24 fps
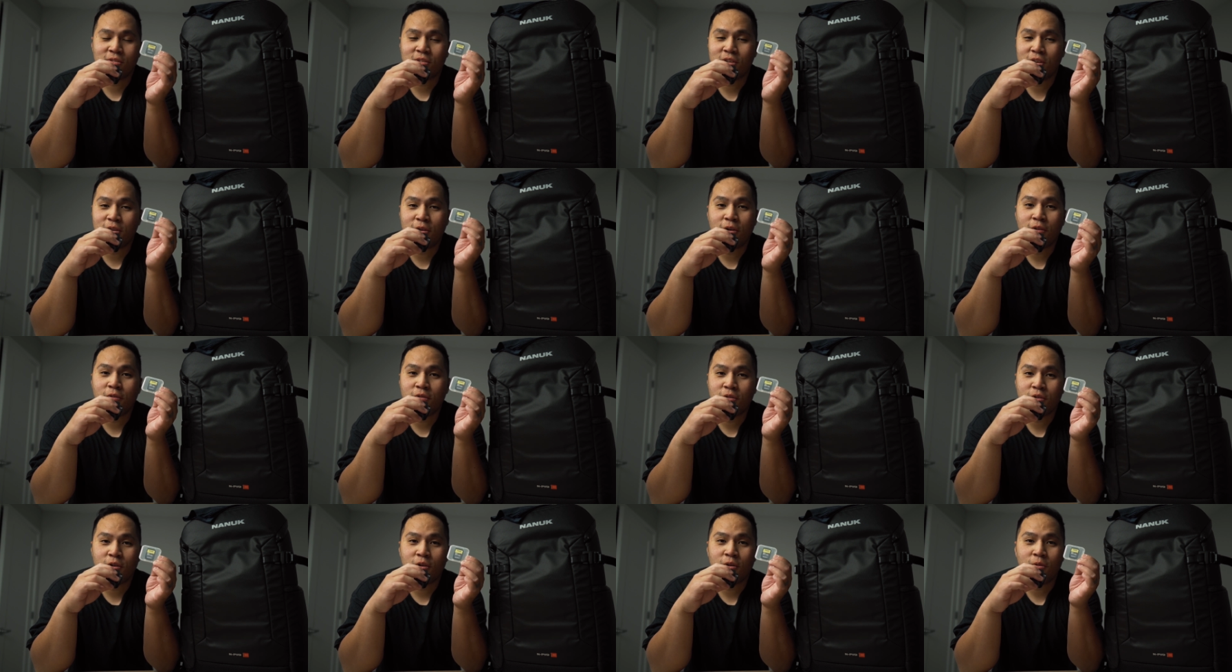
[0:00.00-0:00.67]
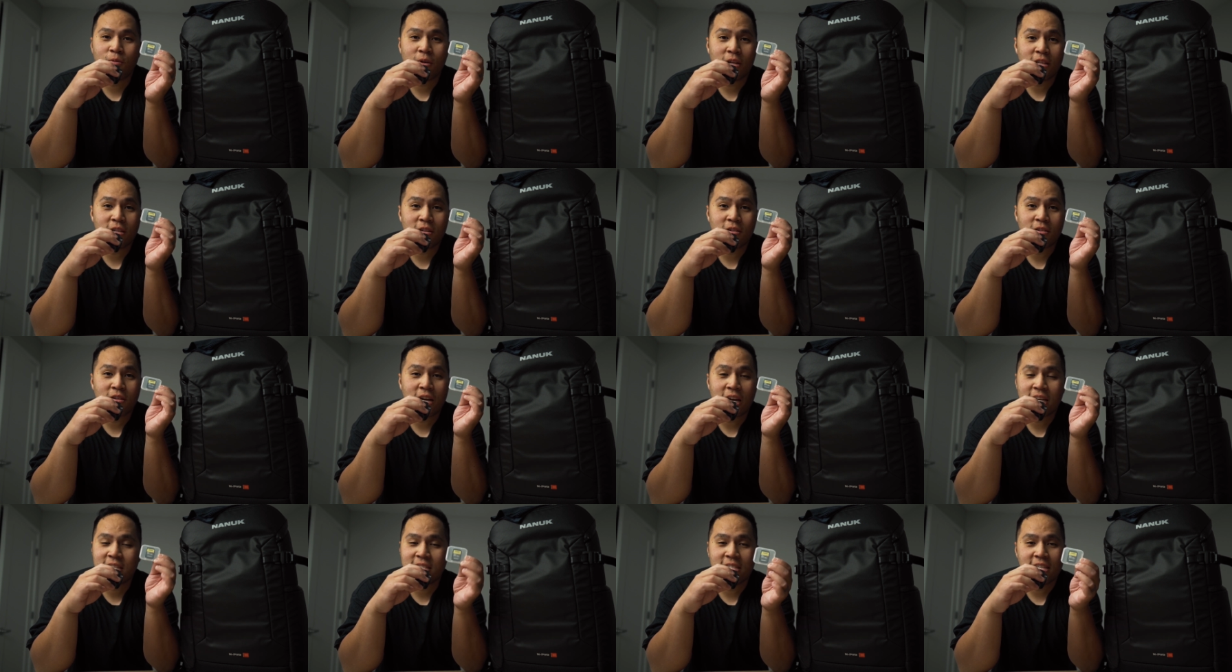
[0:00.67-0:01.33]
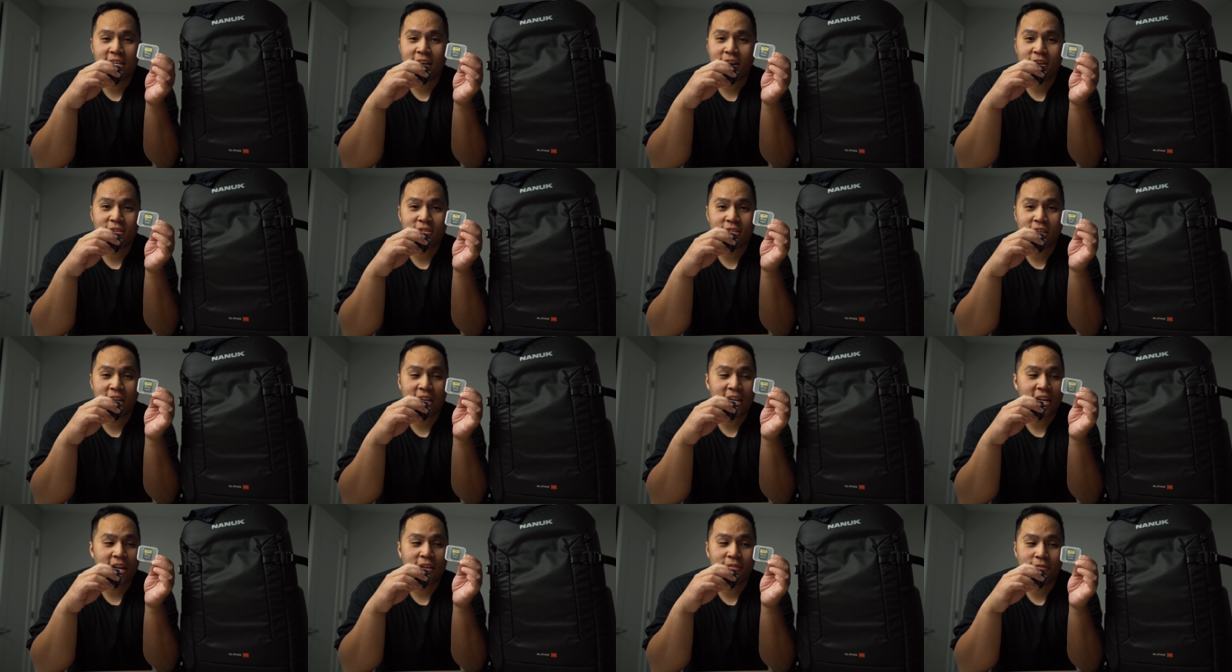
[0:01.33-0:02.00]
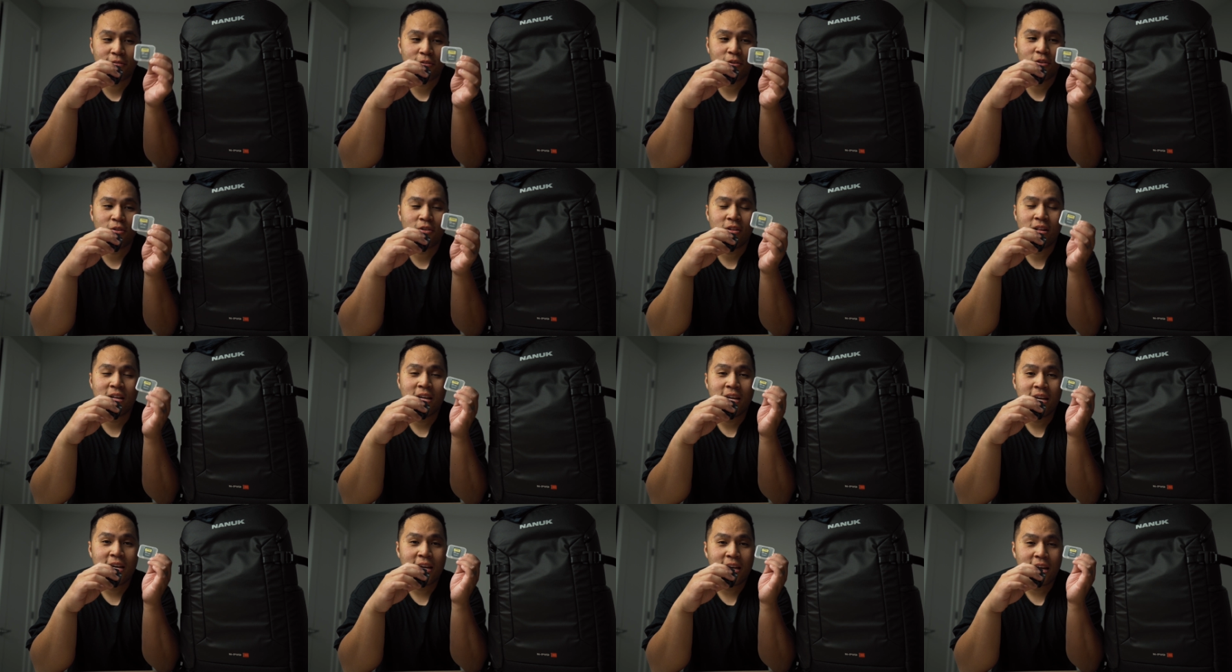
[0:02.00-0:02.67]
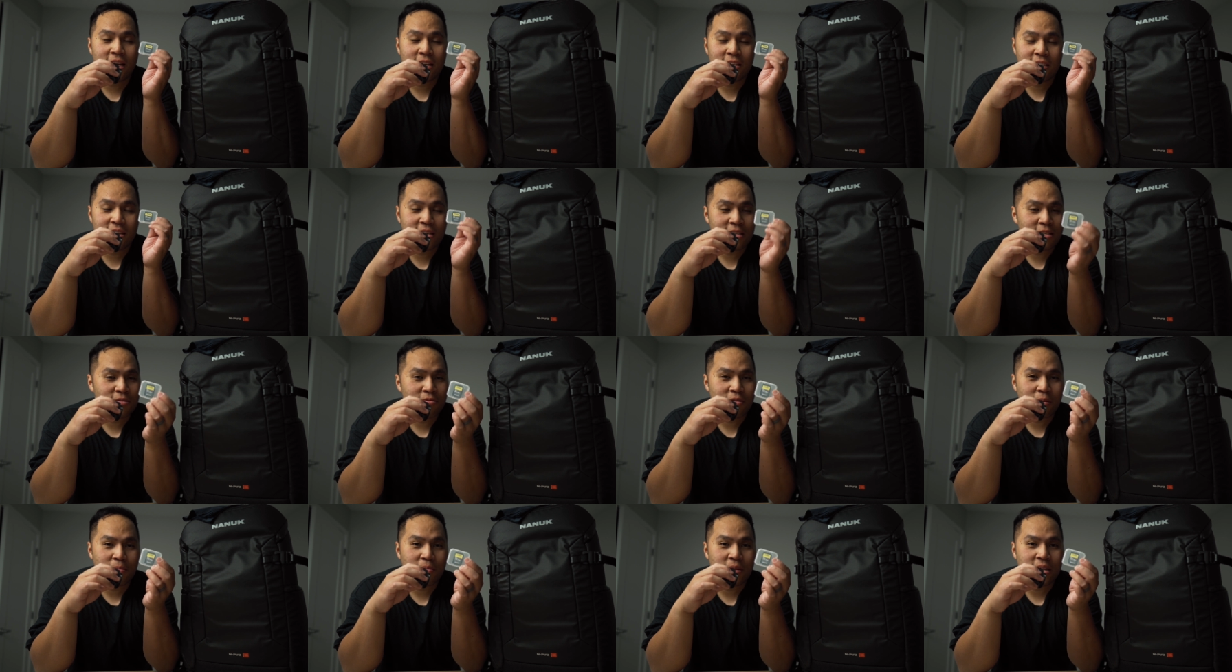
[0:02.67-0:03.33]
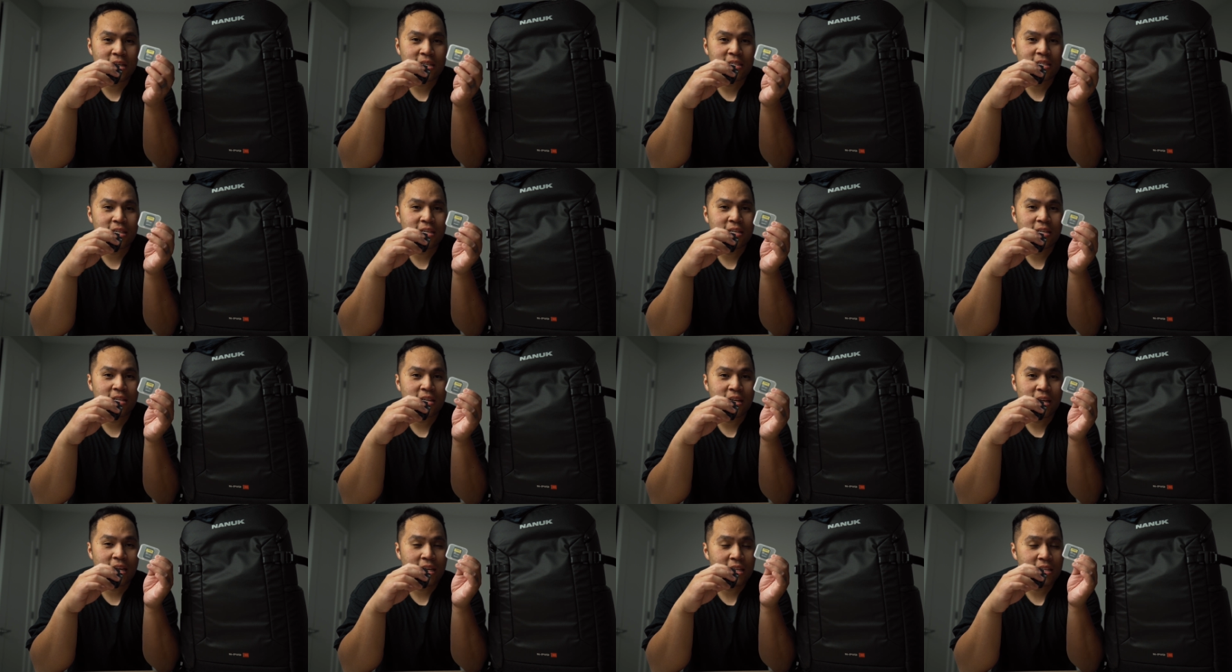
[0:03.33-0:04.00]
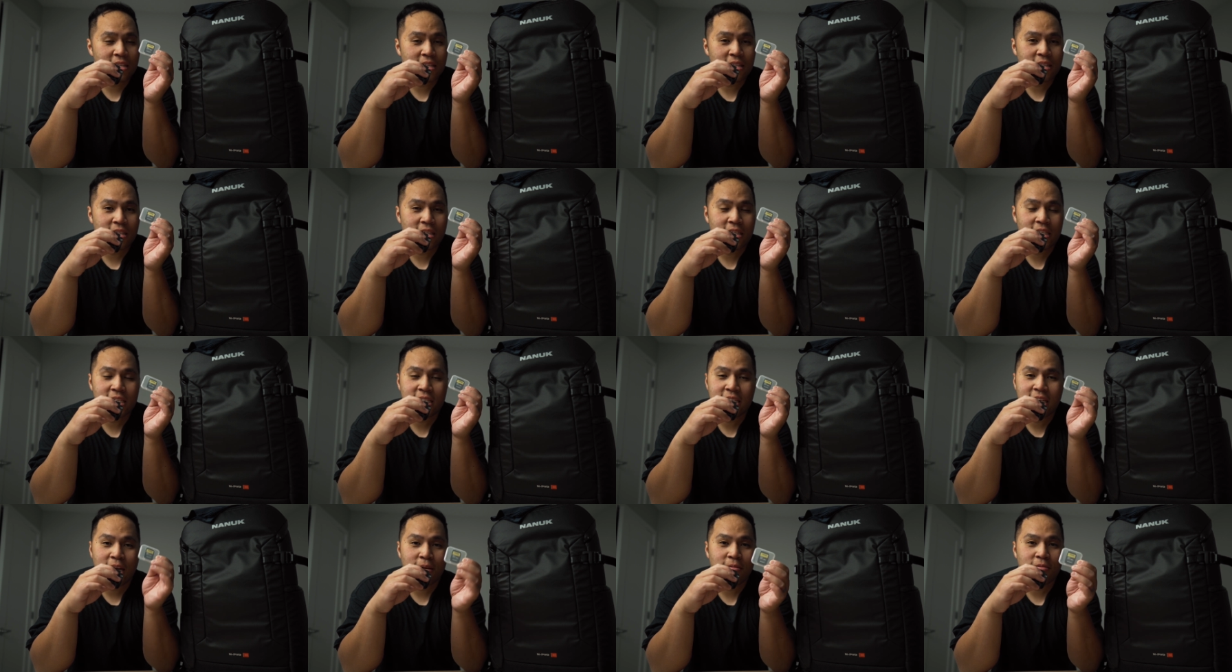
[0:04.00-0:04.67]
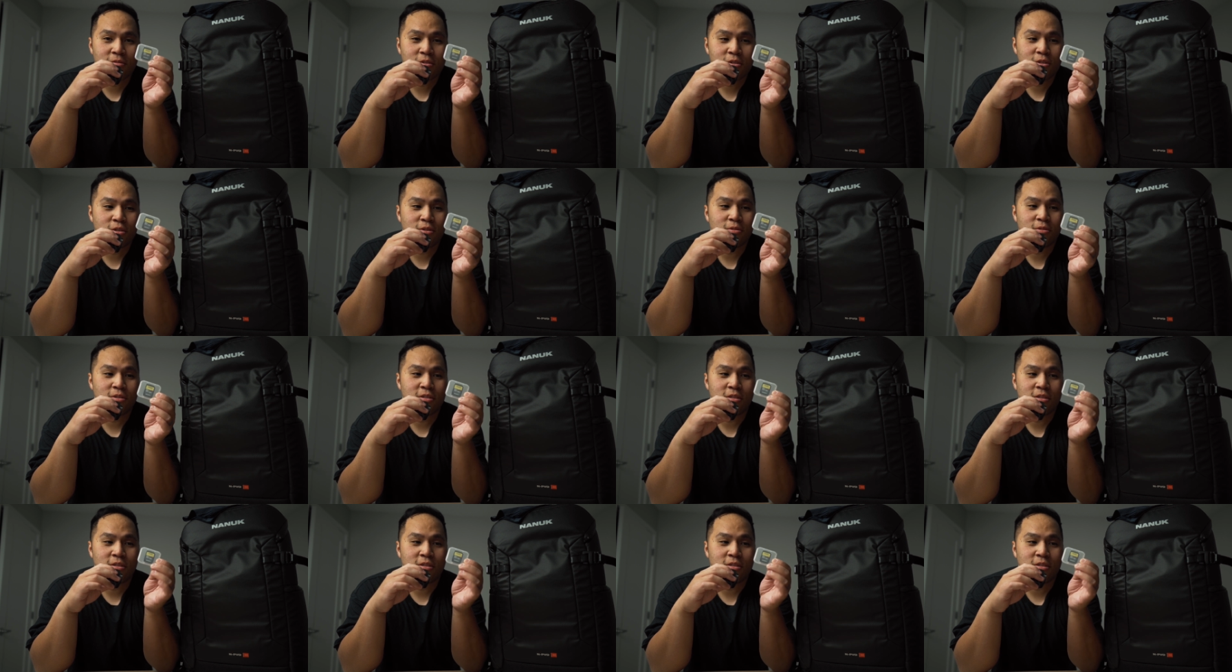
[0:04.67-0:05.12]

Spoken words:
You don't know when your SD card is gonna get full, and you need to replace it on time of shoot.